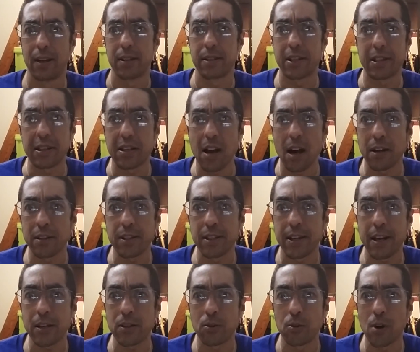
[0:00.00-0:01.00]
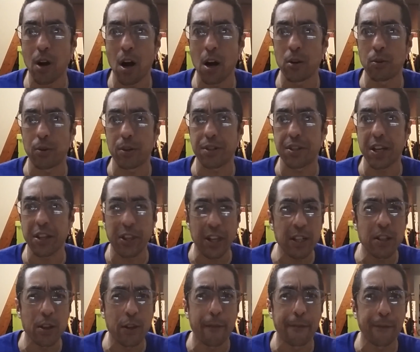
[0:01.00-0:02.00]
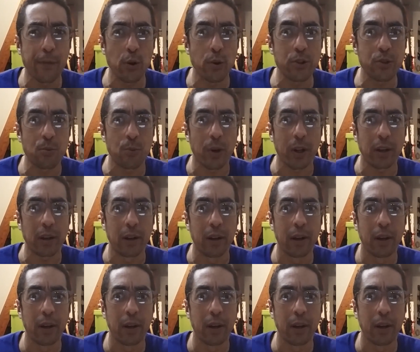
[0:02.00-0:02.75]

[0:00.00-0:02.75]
to the Continental Congress. I think to the first one.